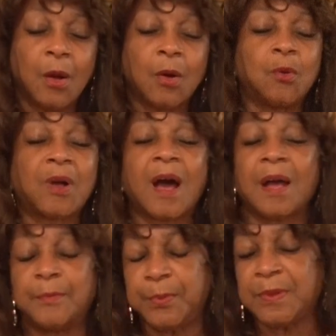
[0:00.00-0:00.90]
Oh
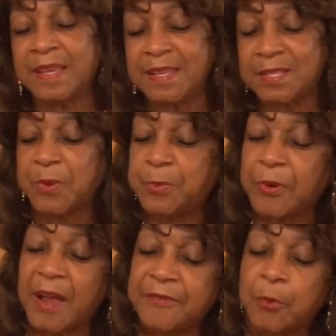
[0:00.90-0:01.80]
God, please, we
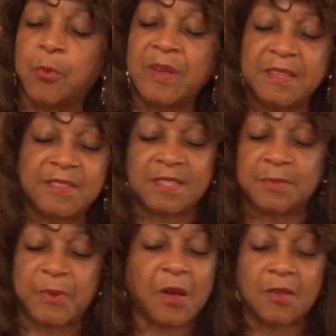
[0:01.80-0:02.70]
pray for
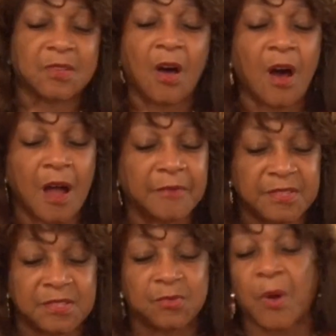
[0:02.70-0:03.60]
witnesses because the
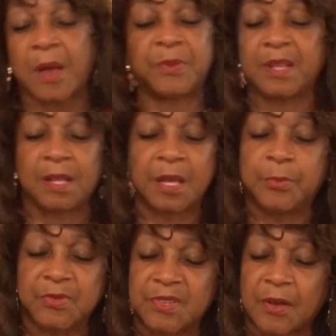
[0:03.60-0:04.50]
harvest is ripe and the
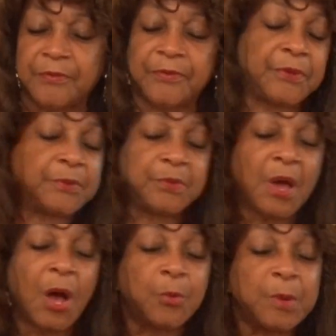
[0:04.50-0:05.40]
laborers are few.
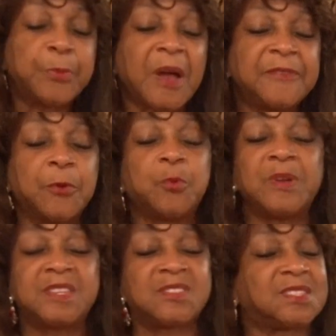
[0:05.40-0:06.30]
We pray for
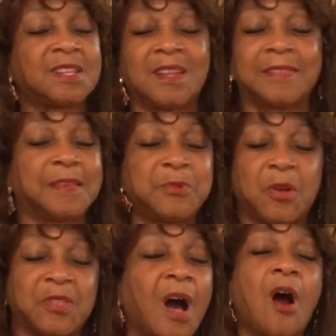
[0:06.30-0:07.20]
witnesses to let them
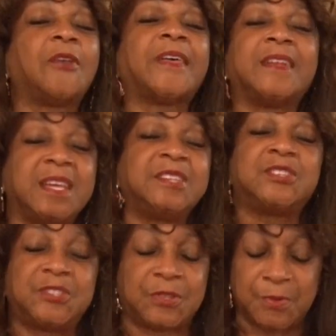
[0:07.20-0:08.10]
know that all they need
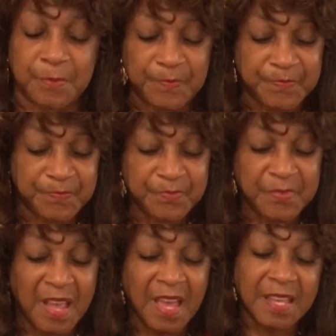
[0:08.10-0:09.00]
to do
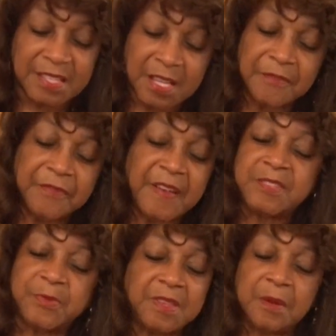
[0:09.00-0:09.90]
is to
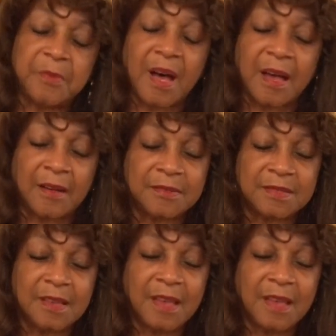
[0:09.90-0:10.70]
confess with their mouths